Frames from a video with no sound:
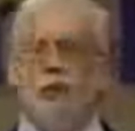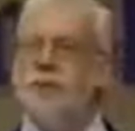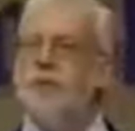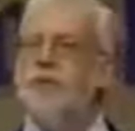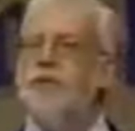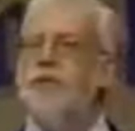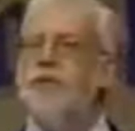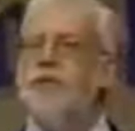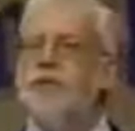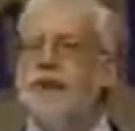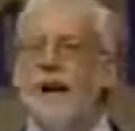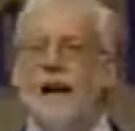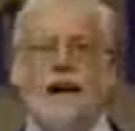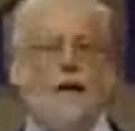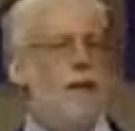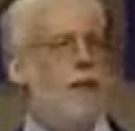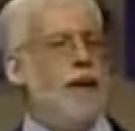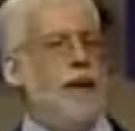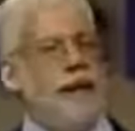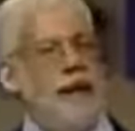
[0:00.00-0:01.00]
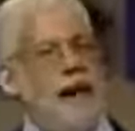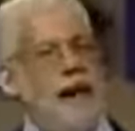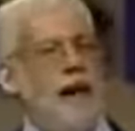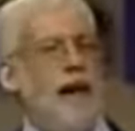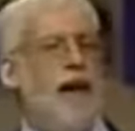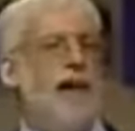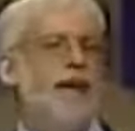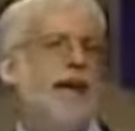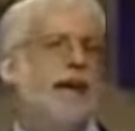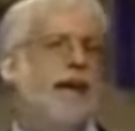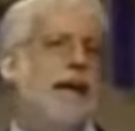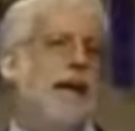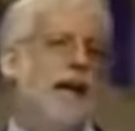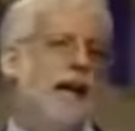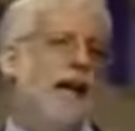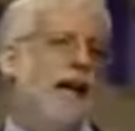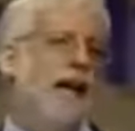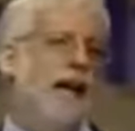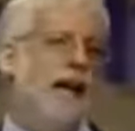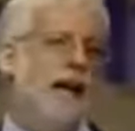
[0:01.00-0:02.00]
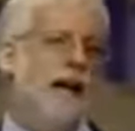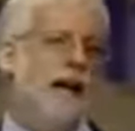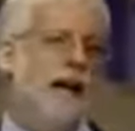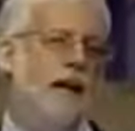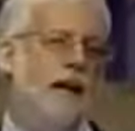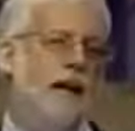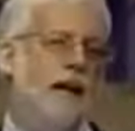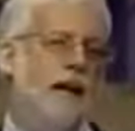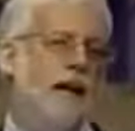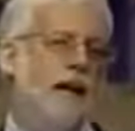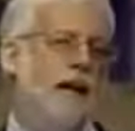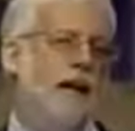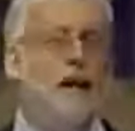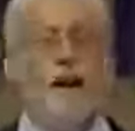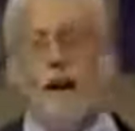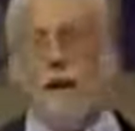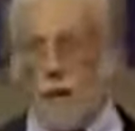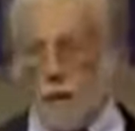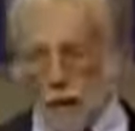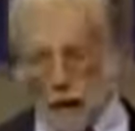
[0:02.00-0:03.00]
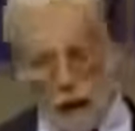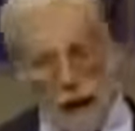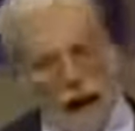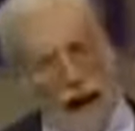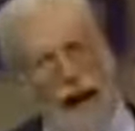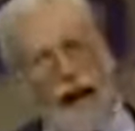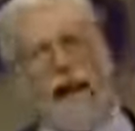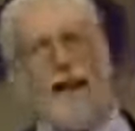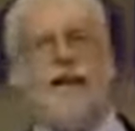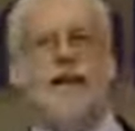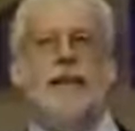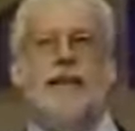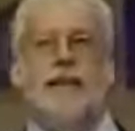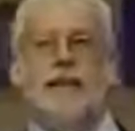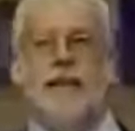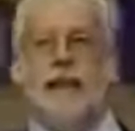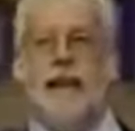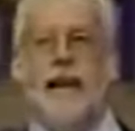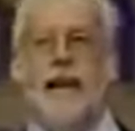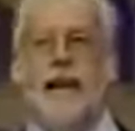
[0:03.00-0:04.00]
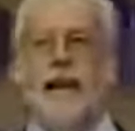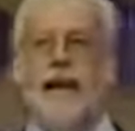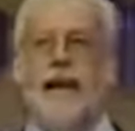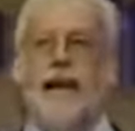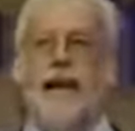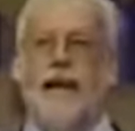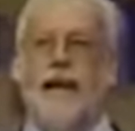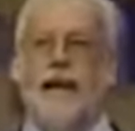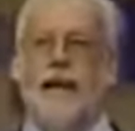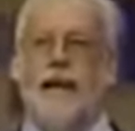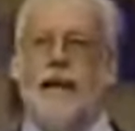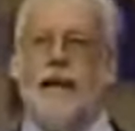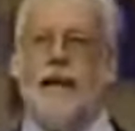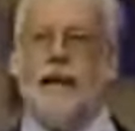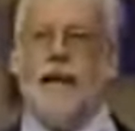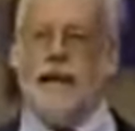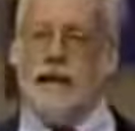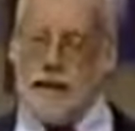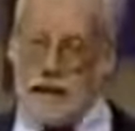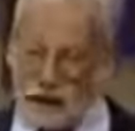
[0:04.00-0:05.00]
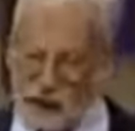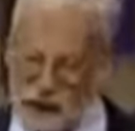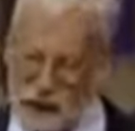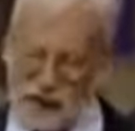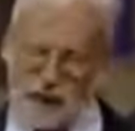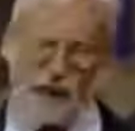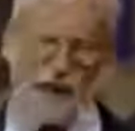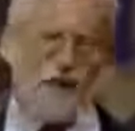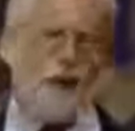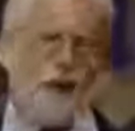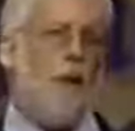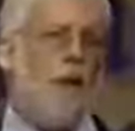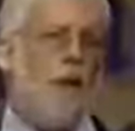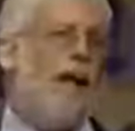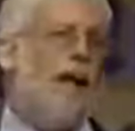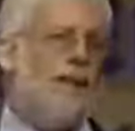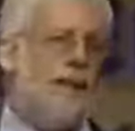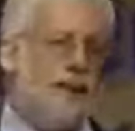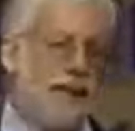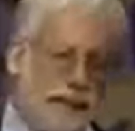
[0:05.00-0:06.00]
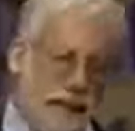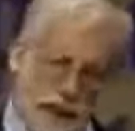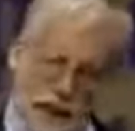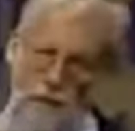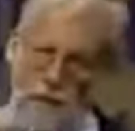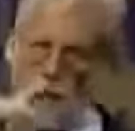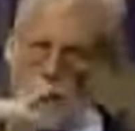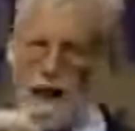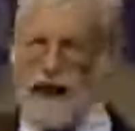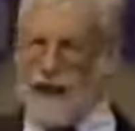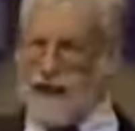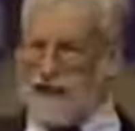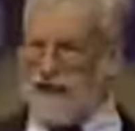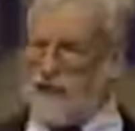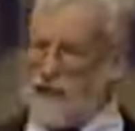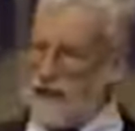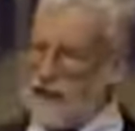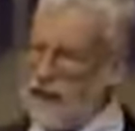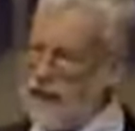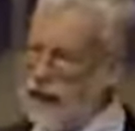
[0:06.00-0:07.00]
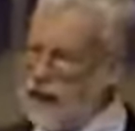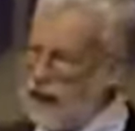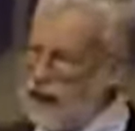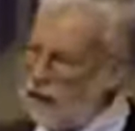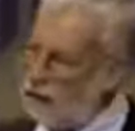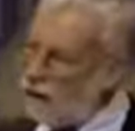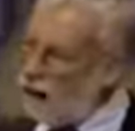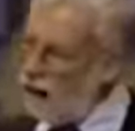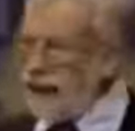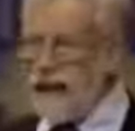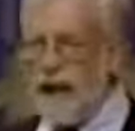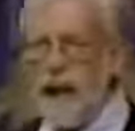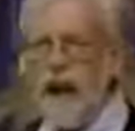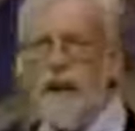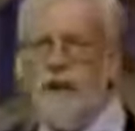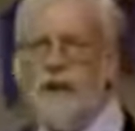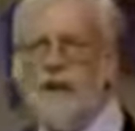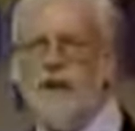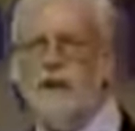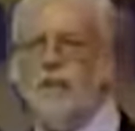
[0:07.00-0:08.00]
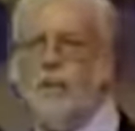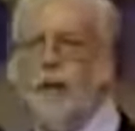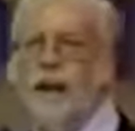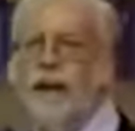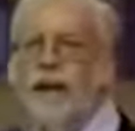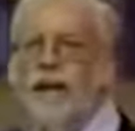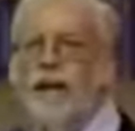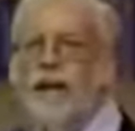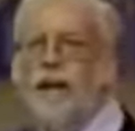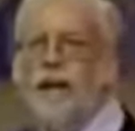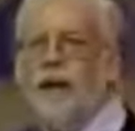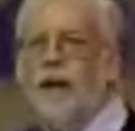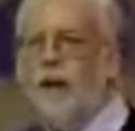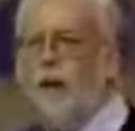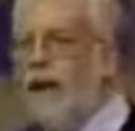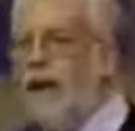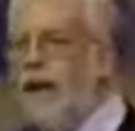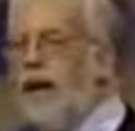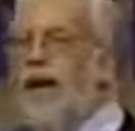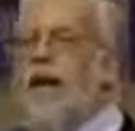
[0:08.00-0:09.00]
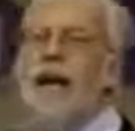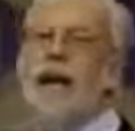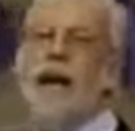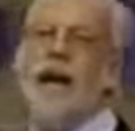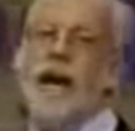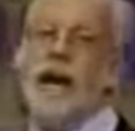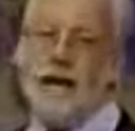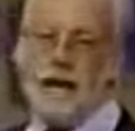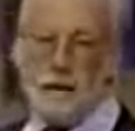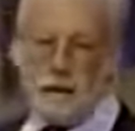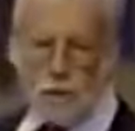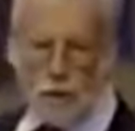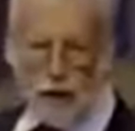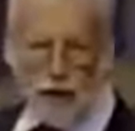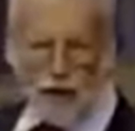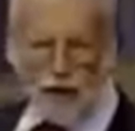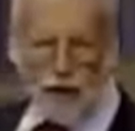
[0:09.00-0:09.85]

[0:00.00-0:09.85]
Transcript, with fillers: rose from the dead, we cannot say. Well, I can say Jesus Christ did rise from the dead, and right now he's reigning in glory, and he's